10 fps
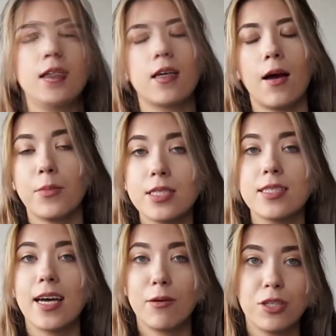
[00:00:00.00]
I must
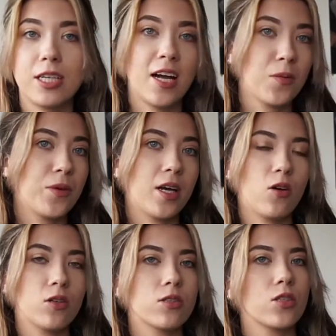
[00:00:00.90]
say it really helped me a
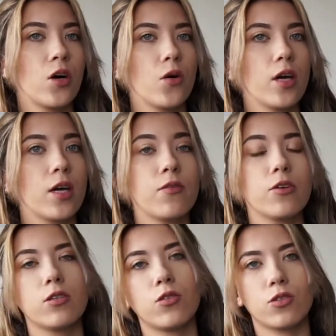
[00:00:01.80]
lot. So if
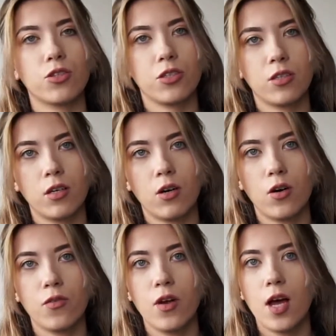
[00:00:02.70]
you're not sure
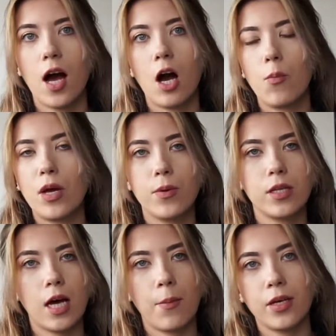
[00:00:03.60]
of how maybe
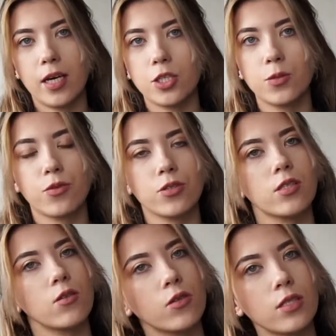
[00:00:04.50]
the application
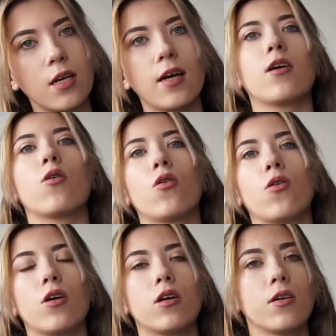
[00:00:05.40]
process looks like,
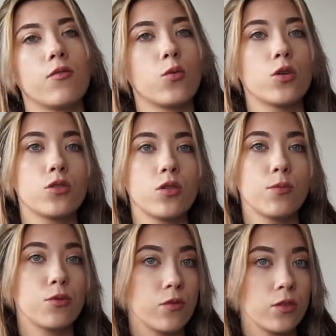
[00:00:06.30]
or if you want to
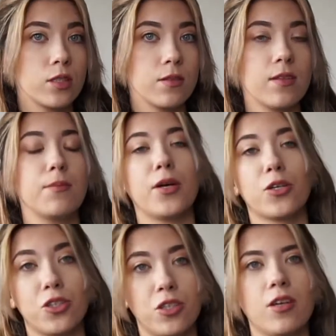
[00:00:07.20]
improve your CV, make
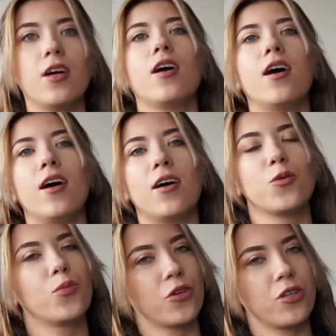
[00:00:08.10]
sure you book your